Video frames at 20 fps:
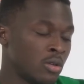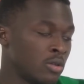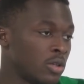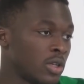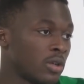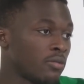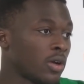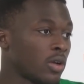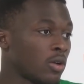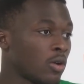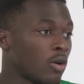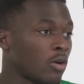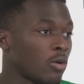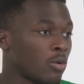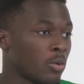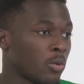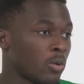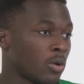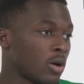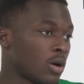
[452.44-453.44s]
you never
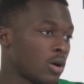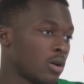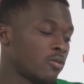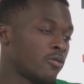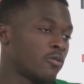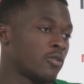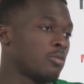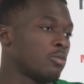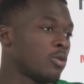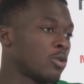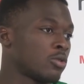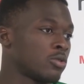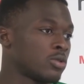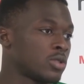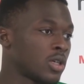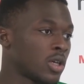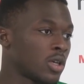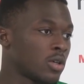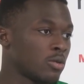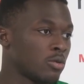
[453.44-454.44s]
know what football
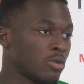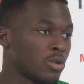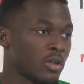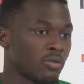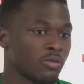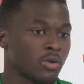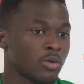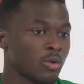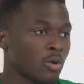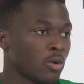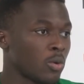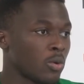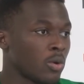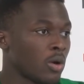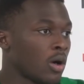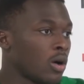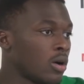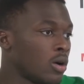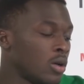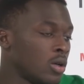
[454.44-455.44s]
could take you. You never know
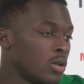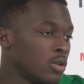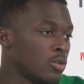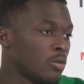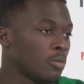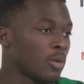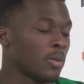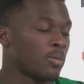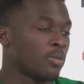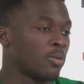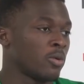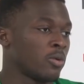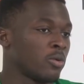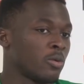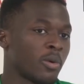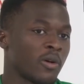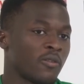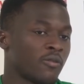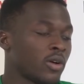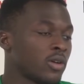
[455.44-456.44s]
what you might,
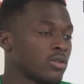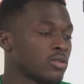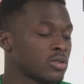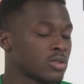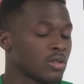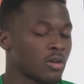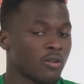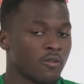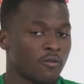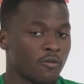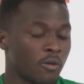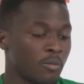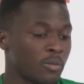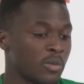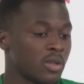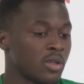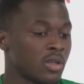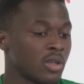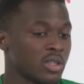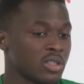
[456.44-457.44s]
you might find yourself. For
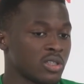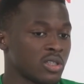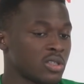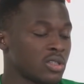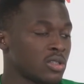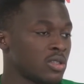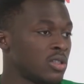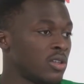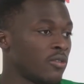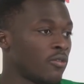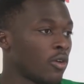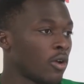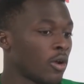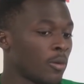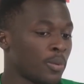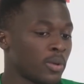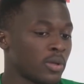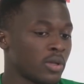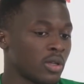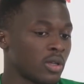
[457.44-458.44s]
me, I just
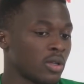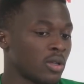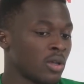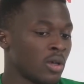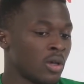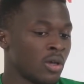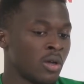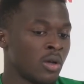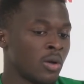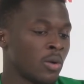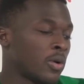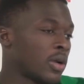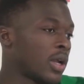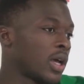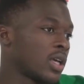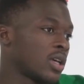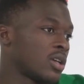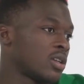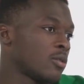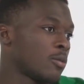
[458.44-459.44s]
develop it and when
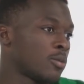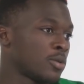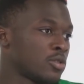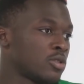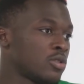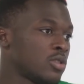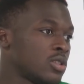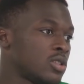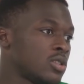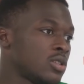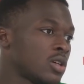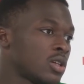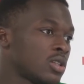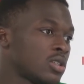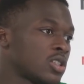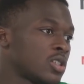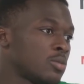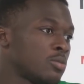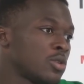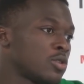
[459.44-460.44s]
I get the opportunity, I
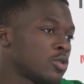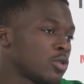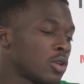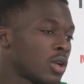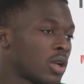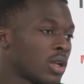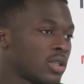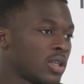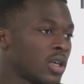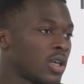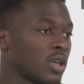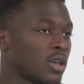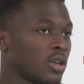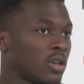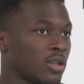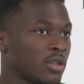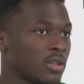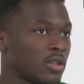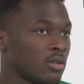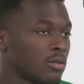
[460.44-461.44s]
just make sure that I take
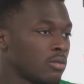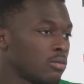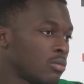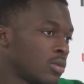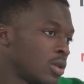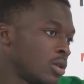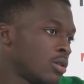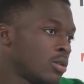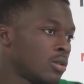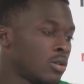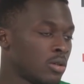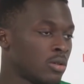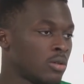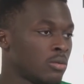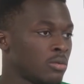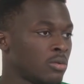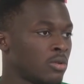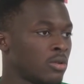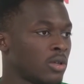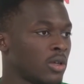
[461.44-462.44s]
it and then,
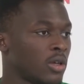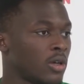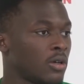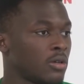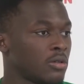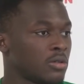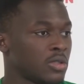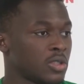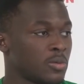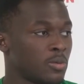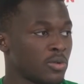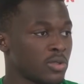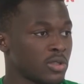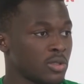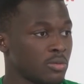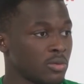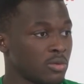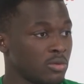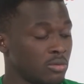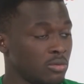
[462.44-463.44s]
yeah, it's
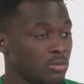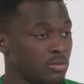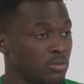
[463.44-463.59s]
possible.